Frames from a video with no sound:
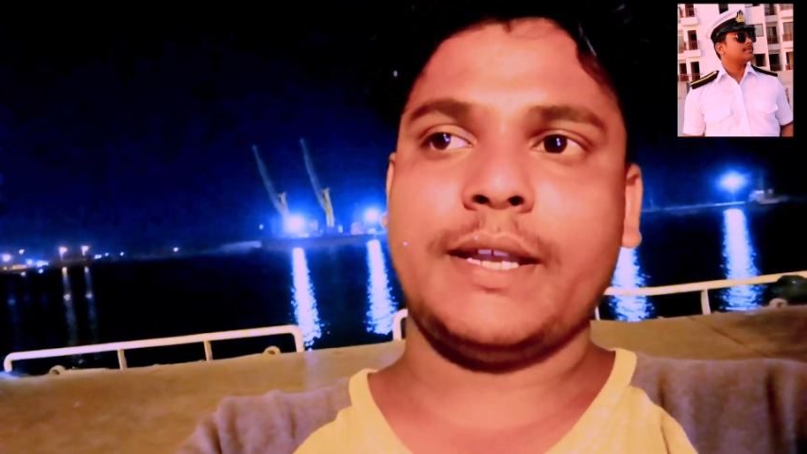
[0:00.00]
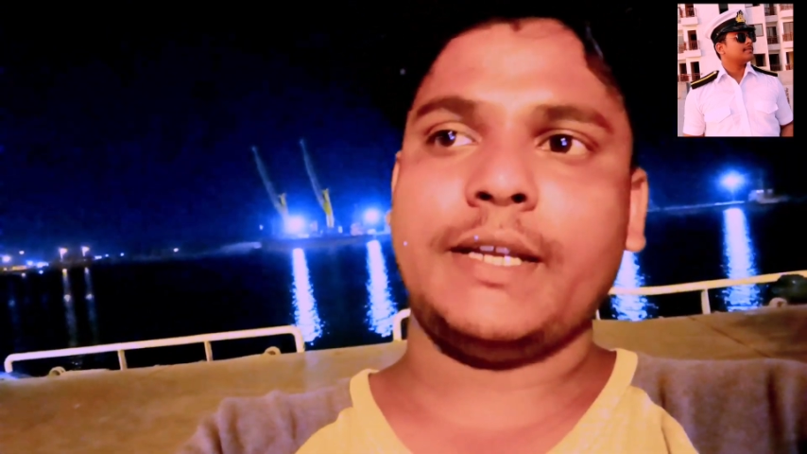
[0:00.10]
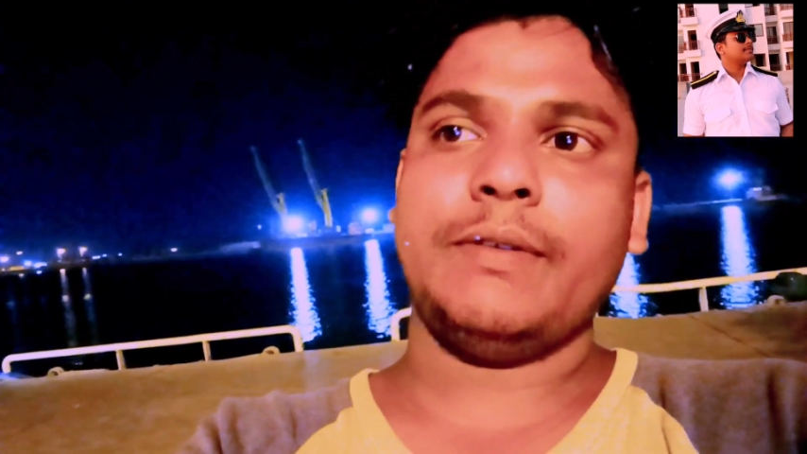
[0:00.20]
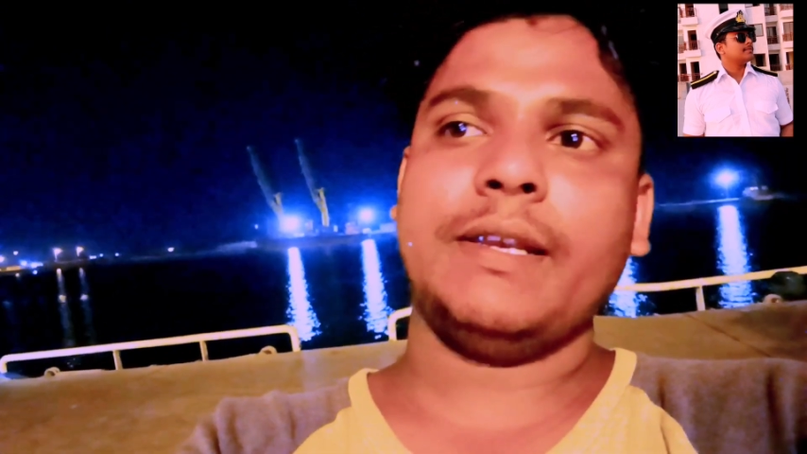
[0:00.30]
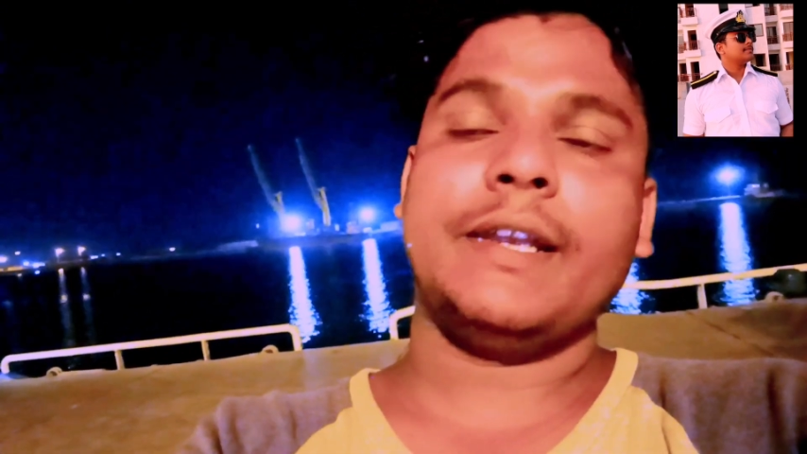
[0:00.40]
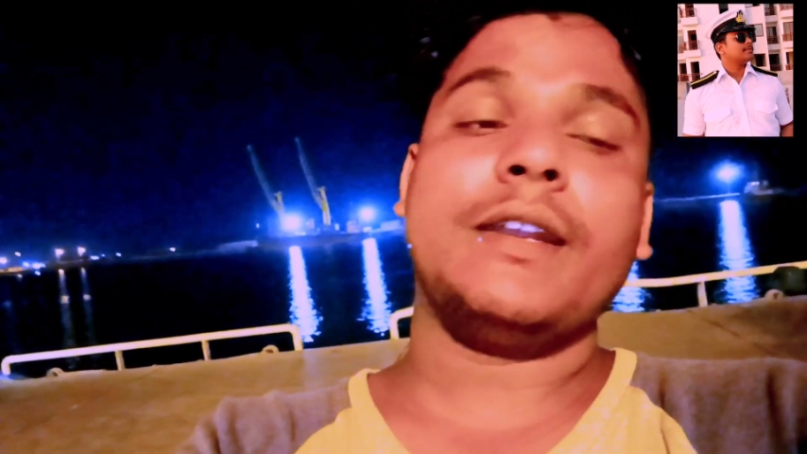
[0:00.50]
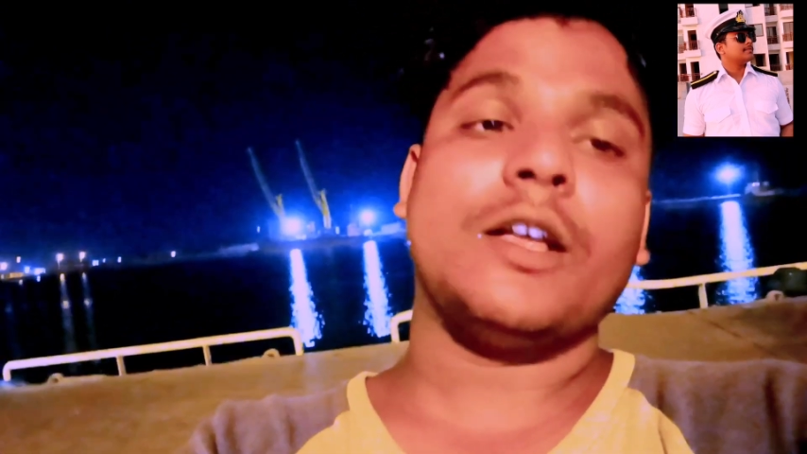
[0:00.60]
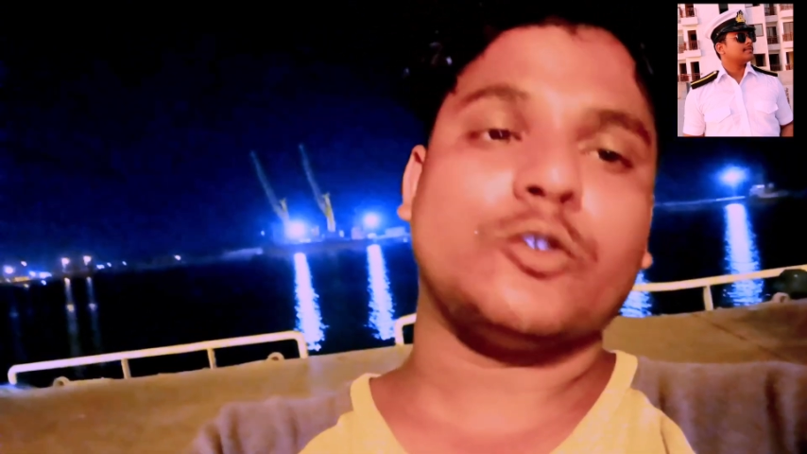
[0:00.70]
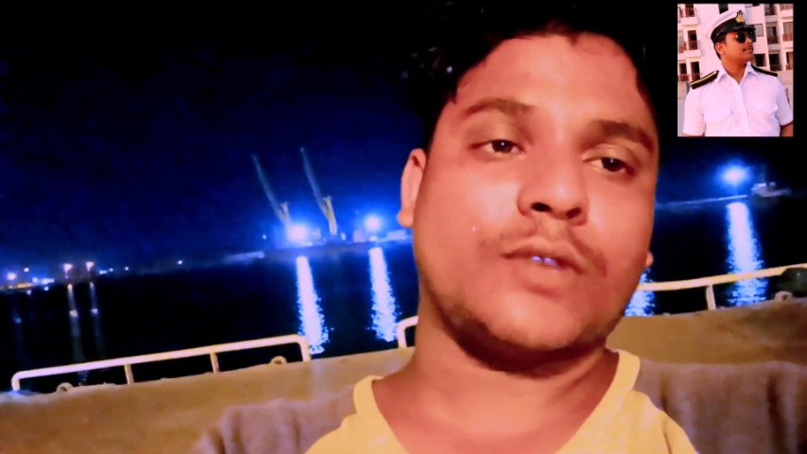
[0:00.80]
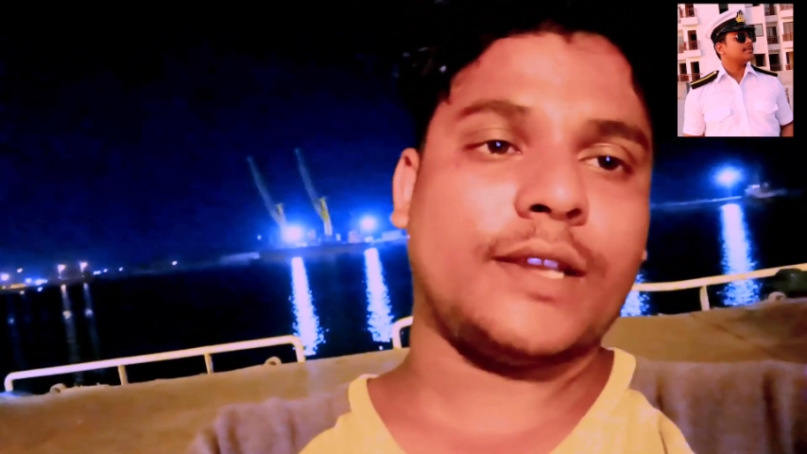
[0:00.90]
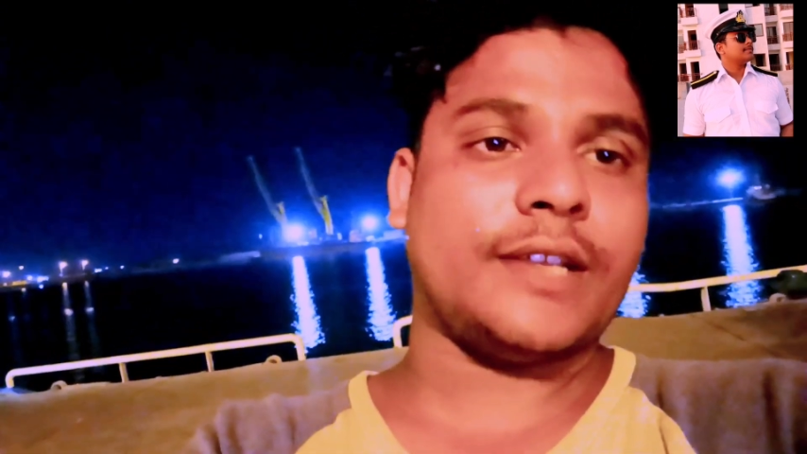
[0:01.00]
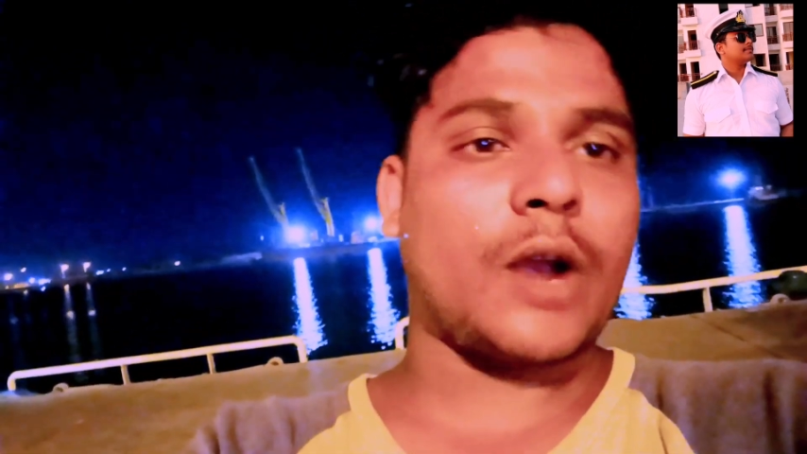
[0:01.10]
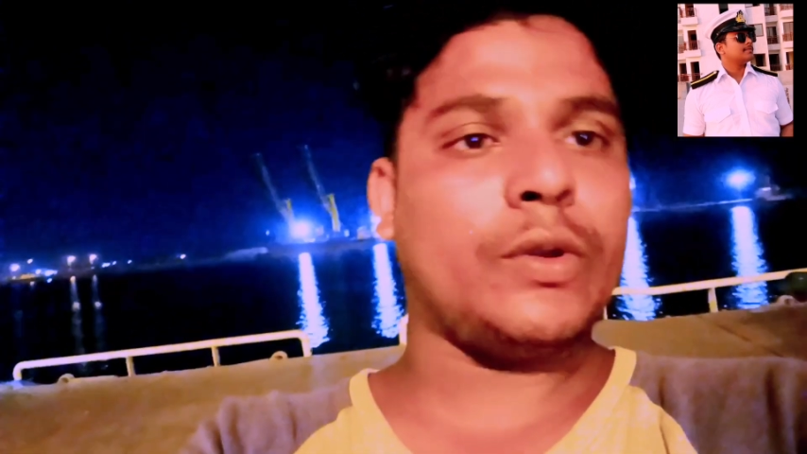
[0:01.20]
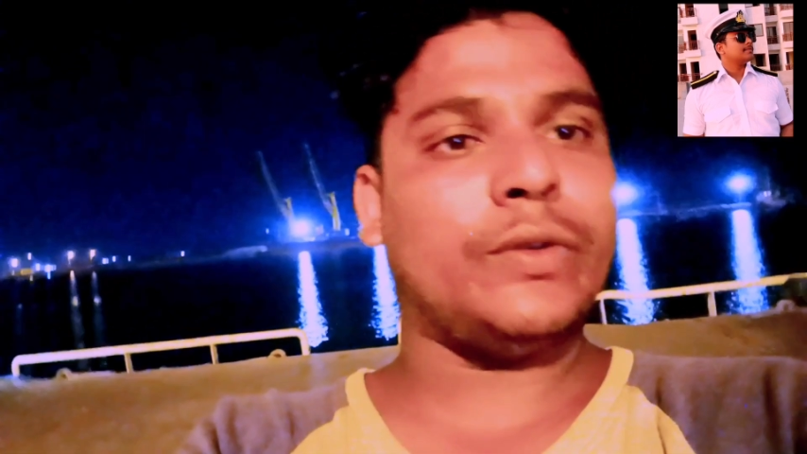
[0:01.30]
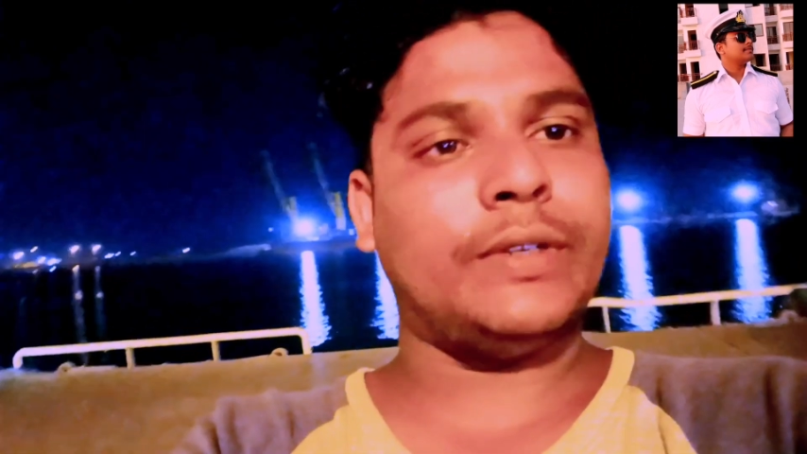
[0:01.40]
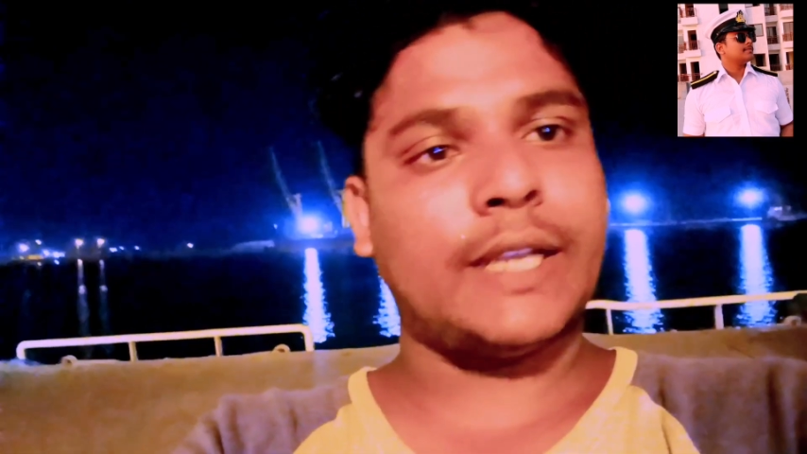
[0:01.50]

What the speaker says: and you will get also knowledge how you